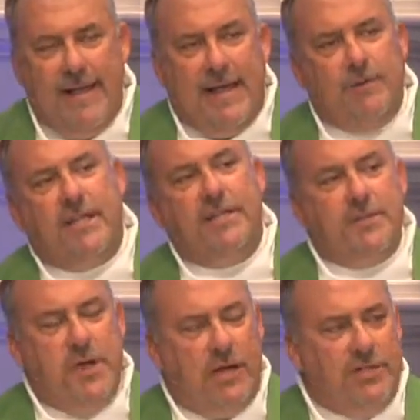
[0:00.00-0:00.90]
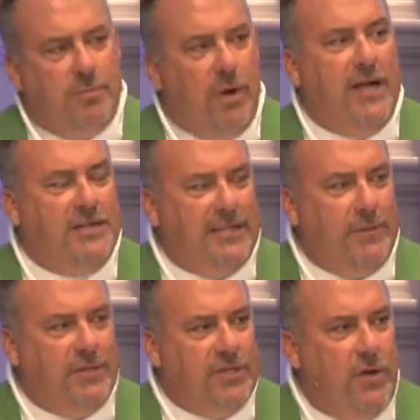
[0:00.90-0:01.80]
There was a construction project that
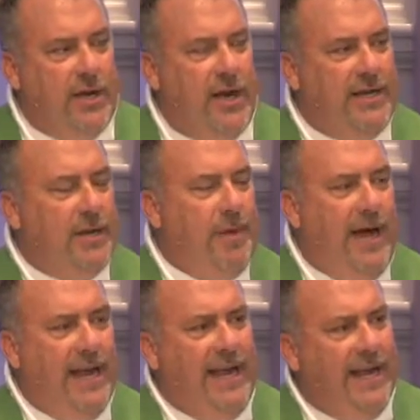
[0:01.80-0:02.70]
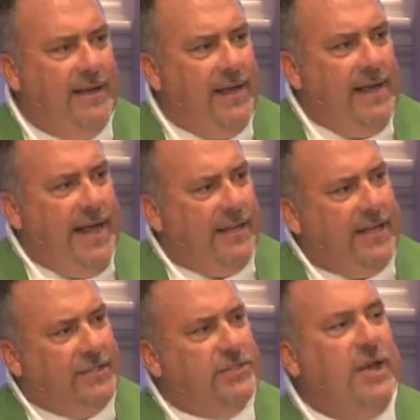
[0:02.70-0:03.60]
was going on nearby, and the
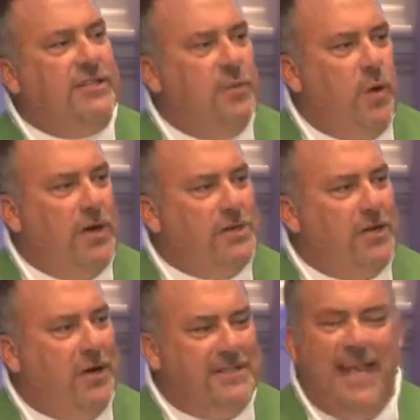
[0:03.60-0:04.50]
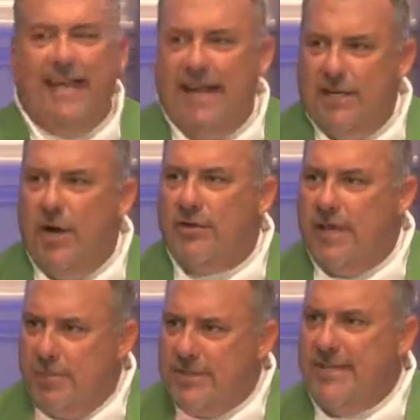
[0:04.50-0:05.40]
construction worker started taking note
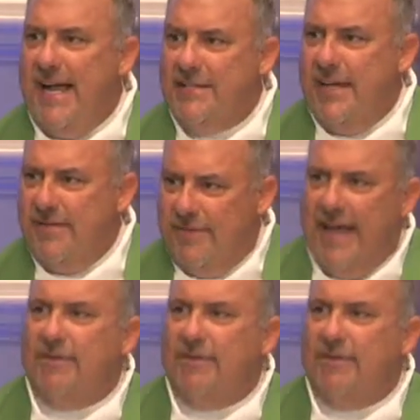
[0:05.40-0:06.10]
that precisely at 5